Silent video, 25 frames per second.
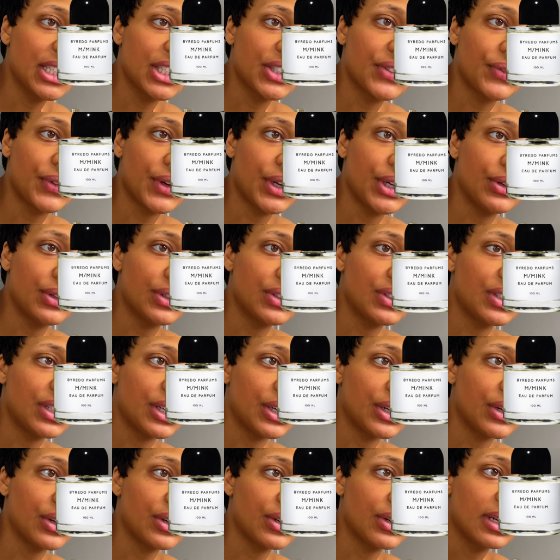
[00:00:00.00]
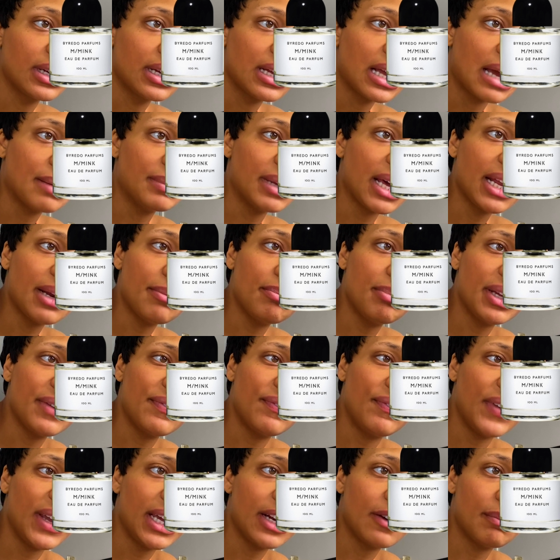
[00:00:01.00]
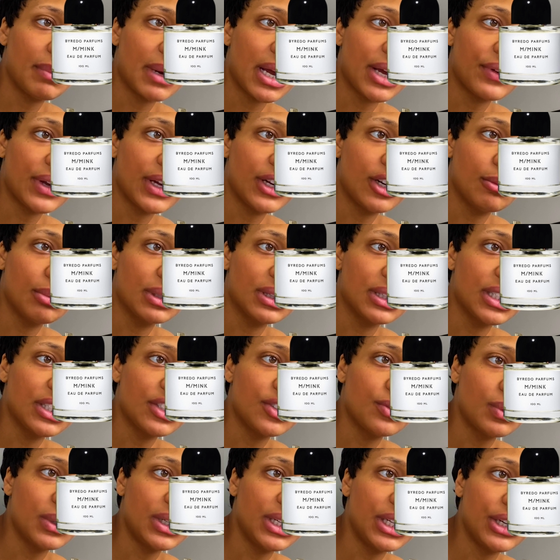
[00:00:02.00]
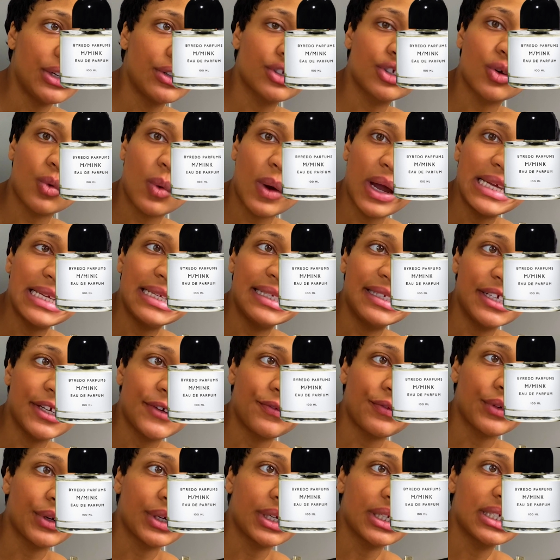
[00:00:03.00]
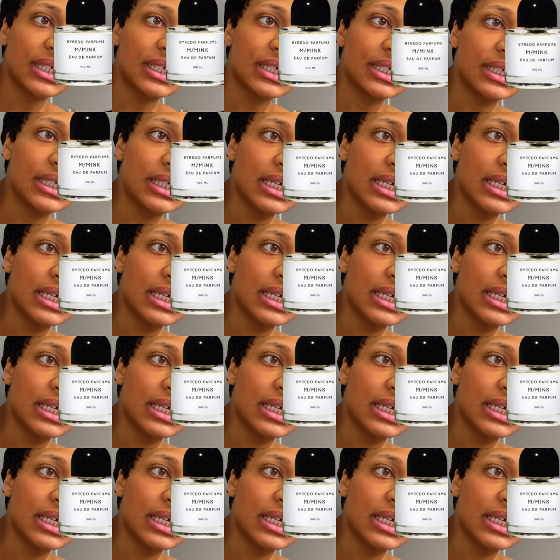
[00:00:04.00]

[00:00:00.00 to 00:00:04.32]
this fragrance here. Not a big fan of Byredo, but this one here is quite different.